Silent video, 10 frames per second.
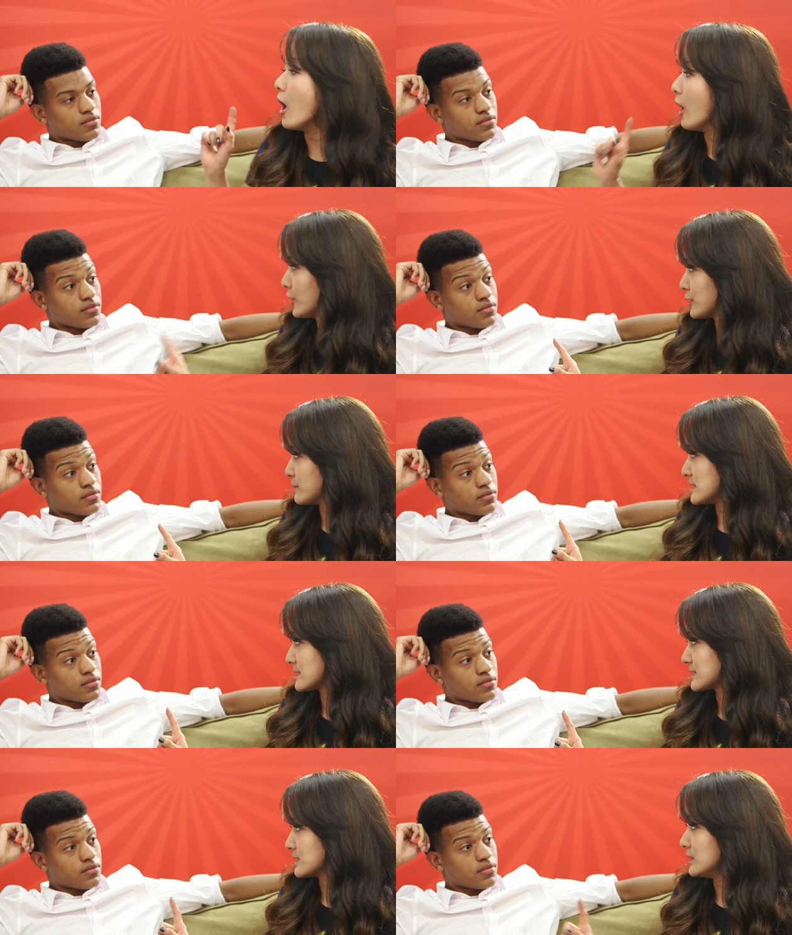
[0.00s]

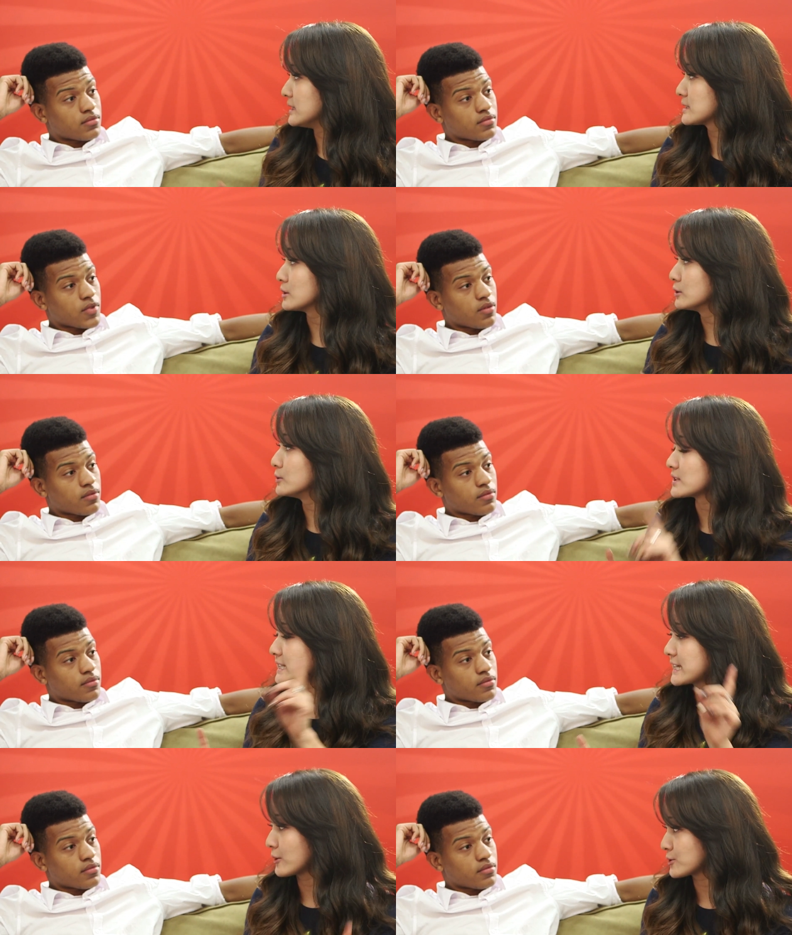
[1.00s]
Speaker 1: Artemis is
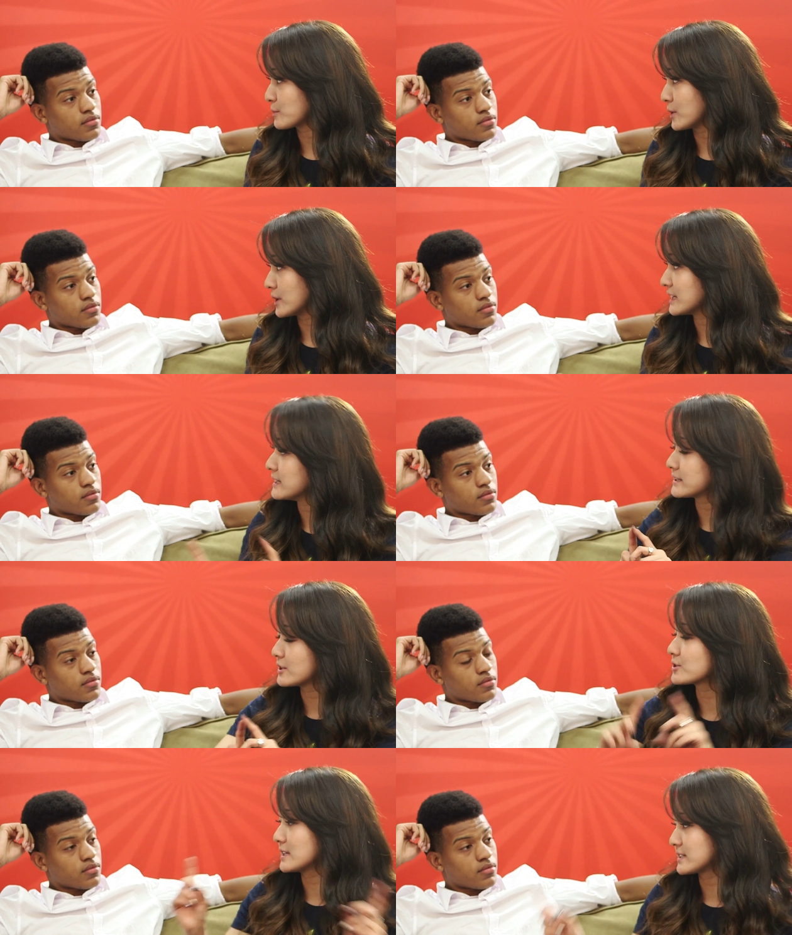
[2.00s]
Luna's counterpart. It,
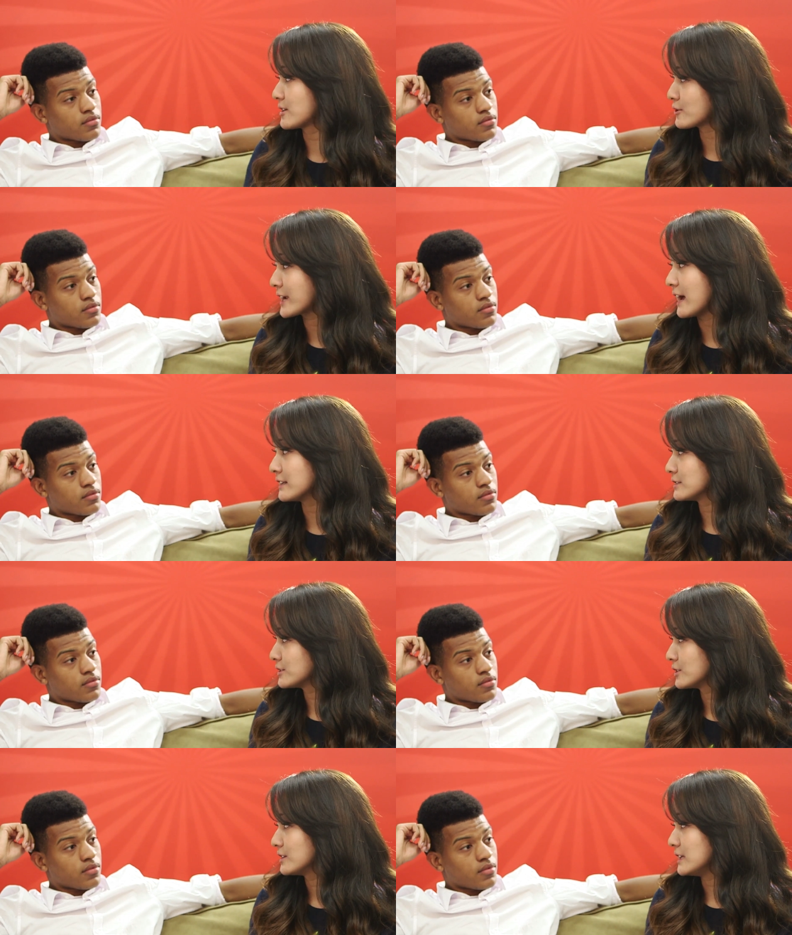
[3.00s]
there's, it's another cat.
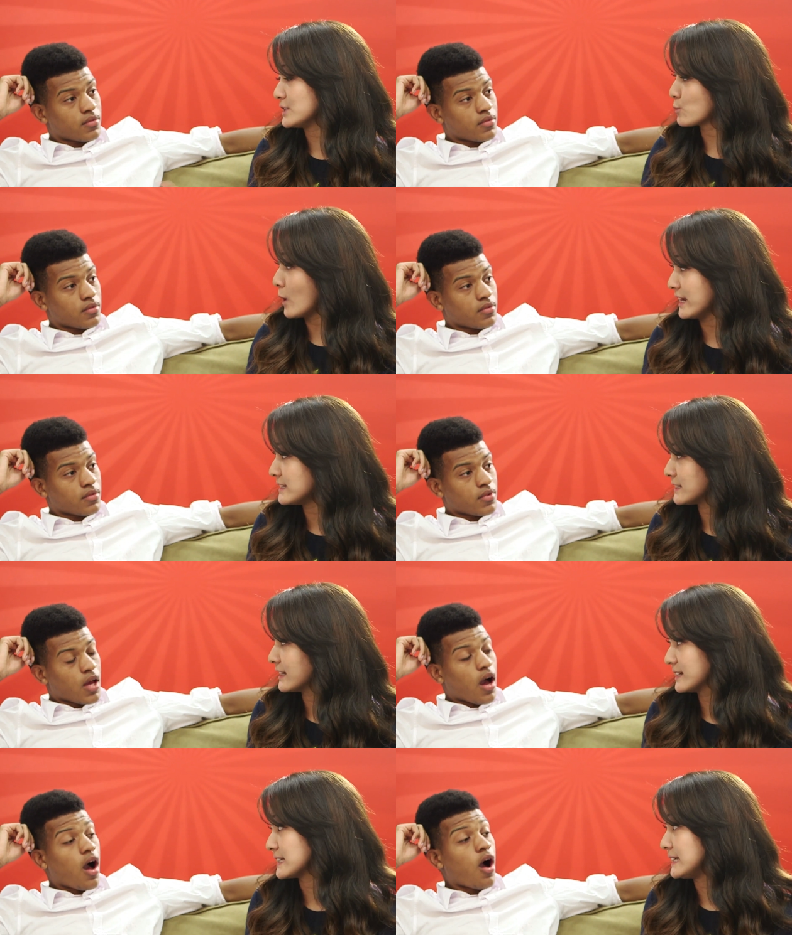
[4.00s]
He's white
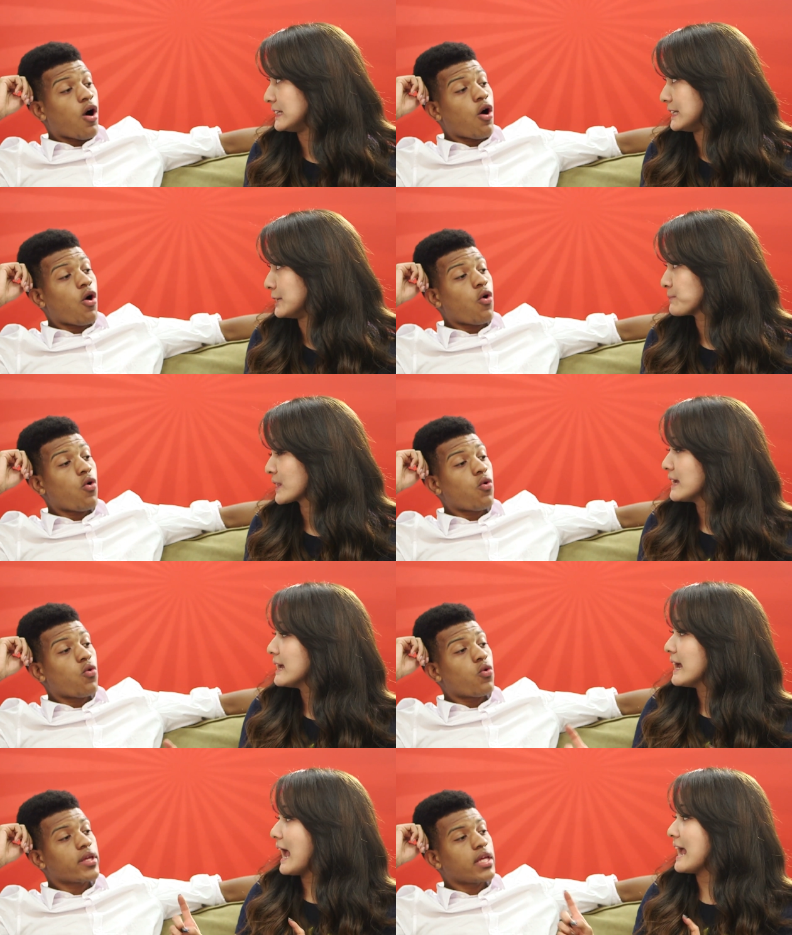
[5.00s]
and it's a
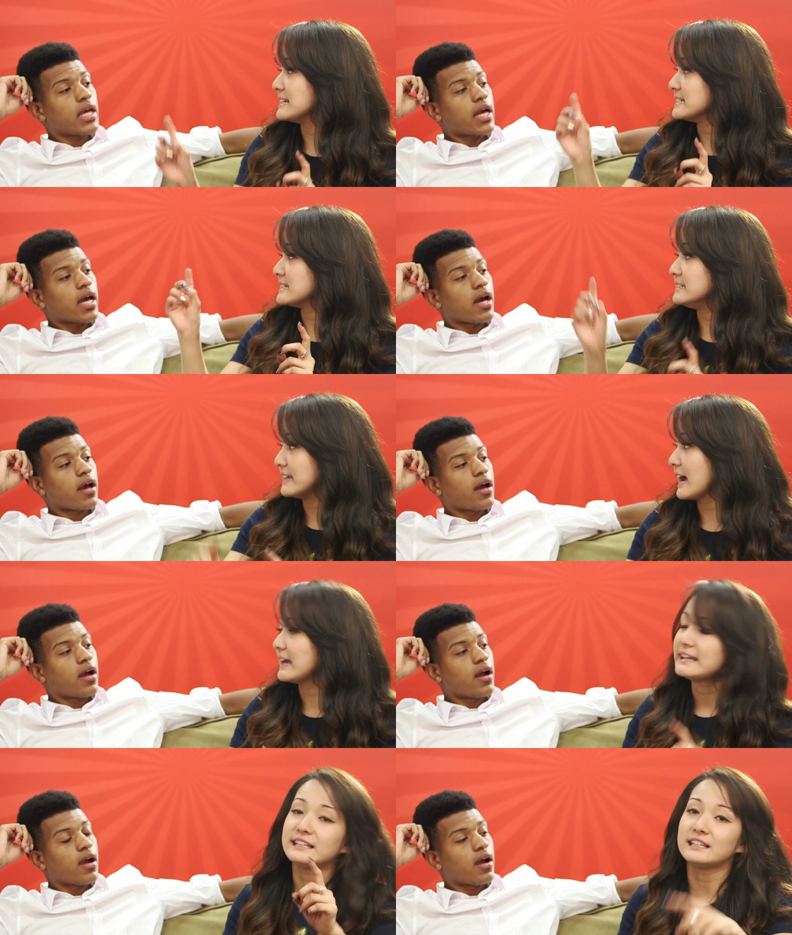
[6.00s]
oh, he. yeah. And
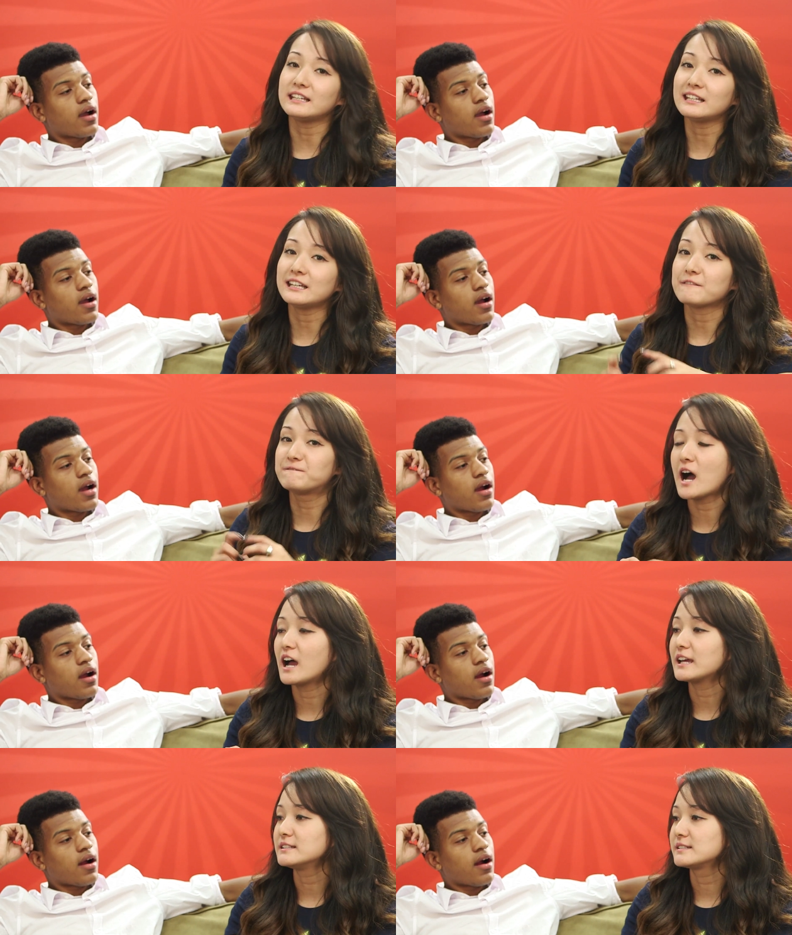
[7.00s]
yeah, he
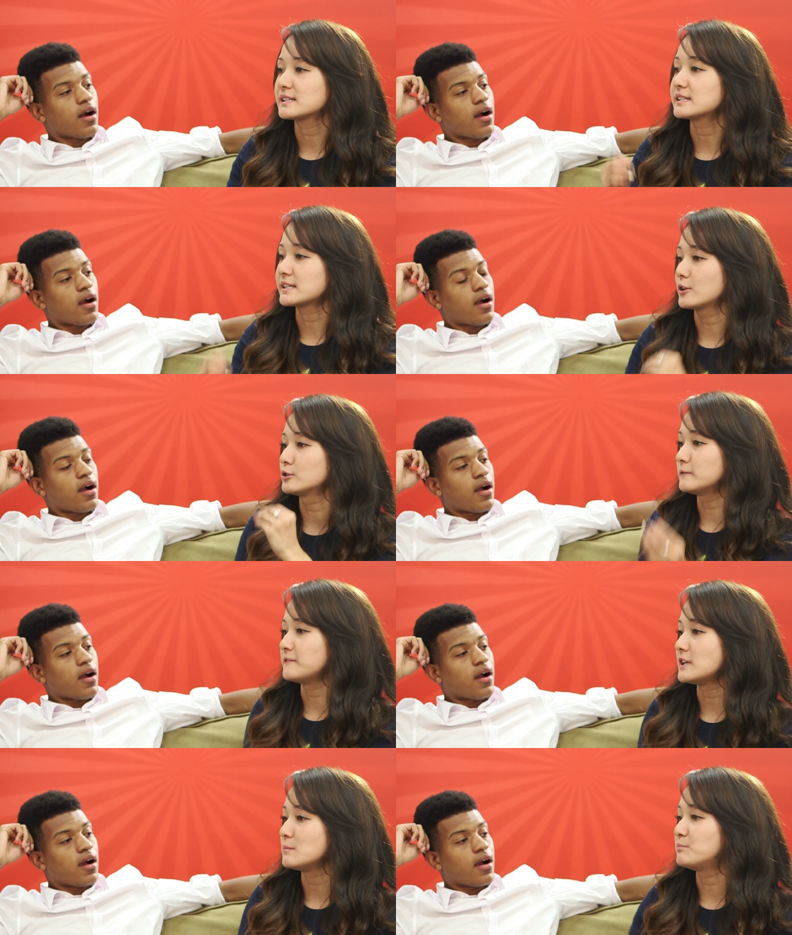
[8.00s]
finds Sailor
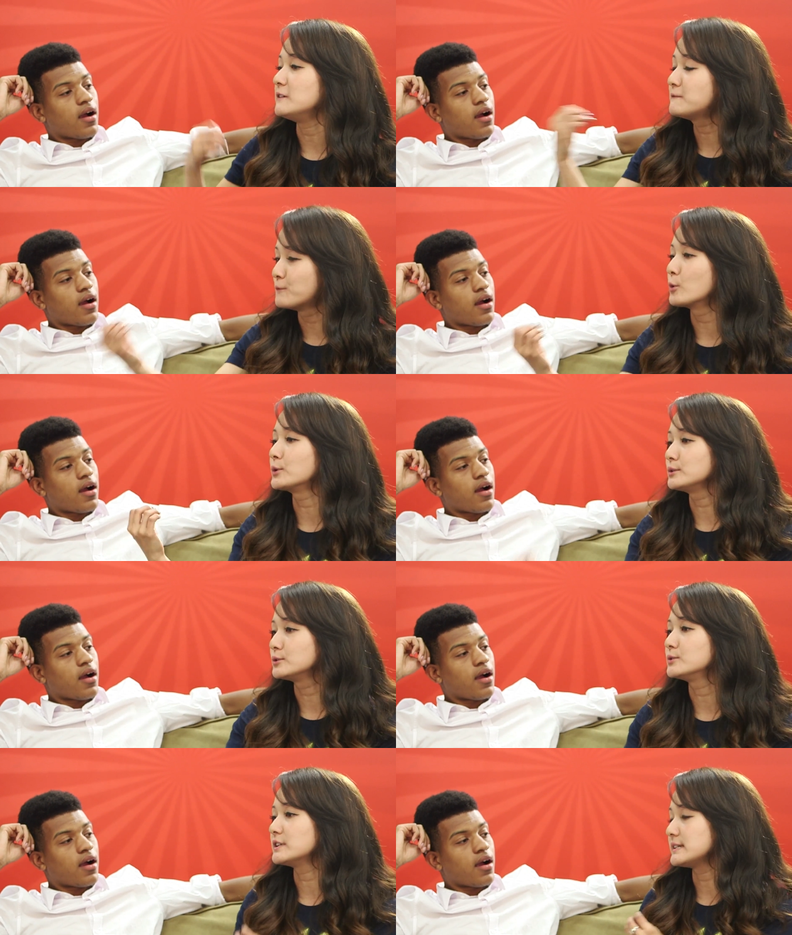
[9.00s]
V before
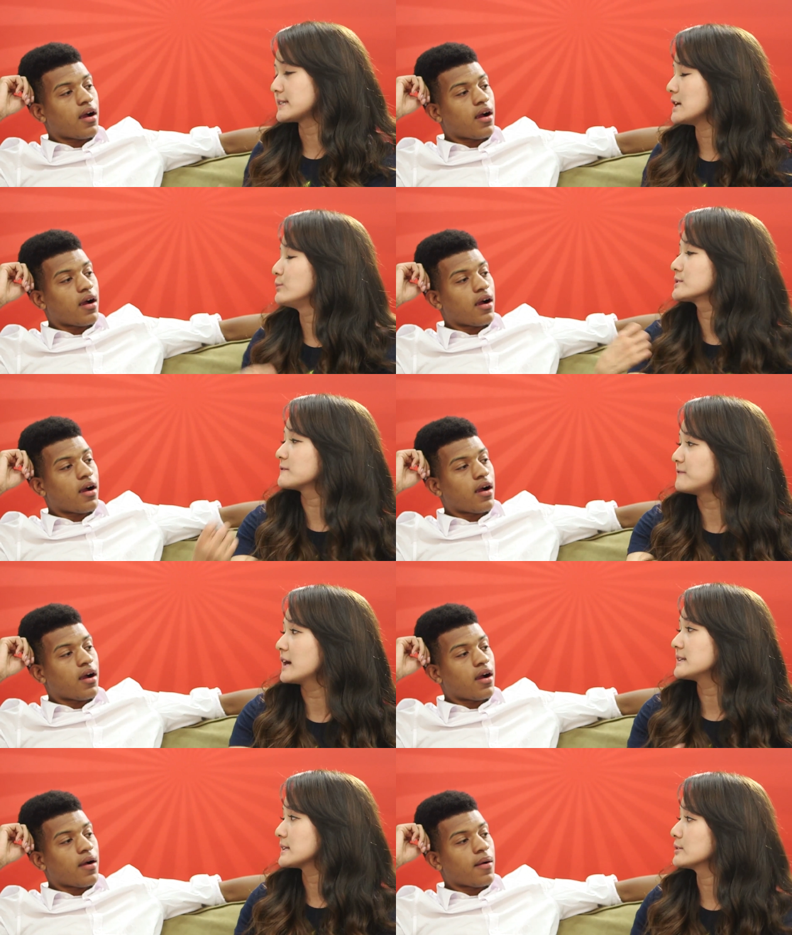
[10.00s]
Luna is able to
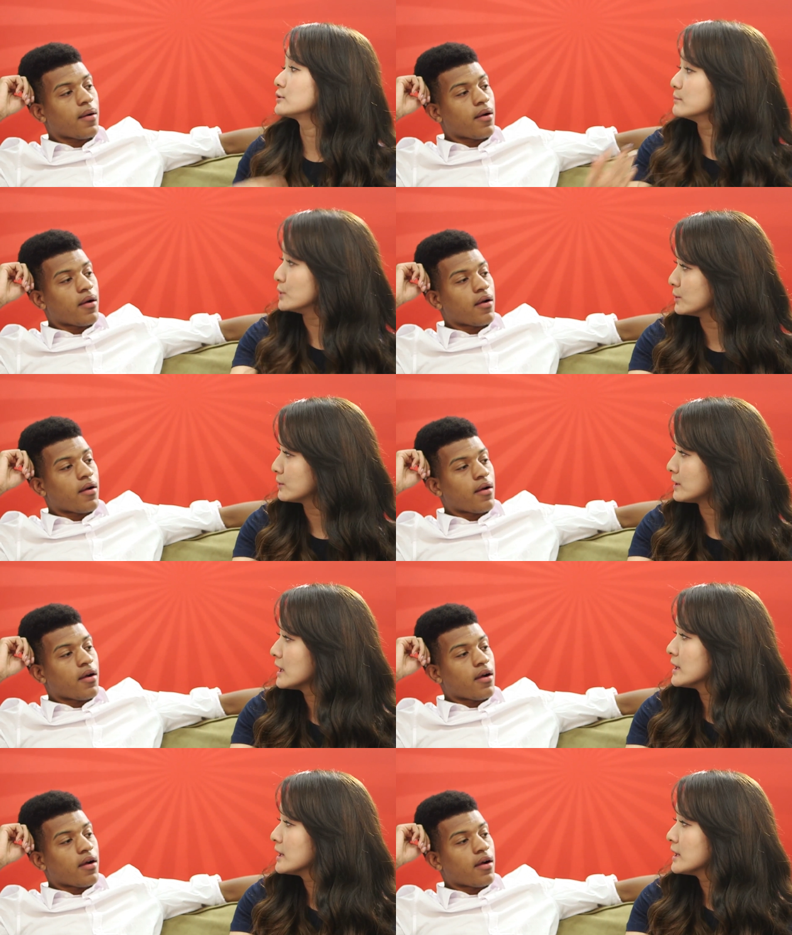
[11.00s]
find Sailor Moon.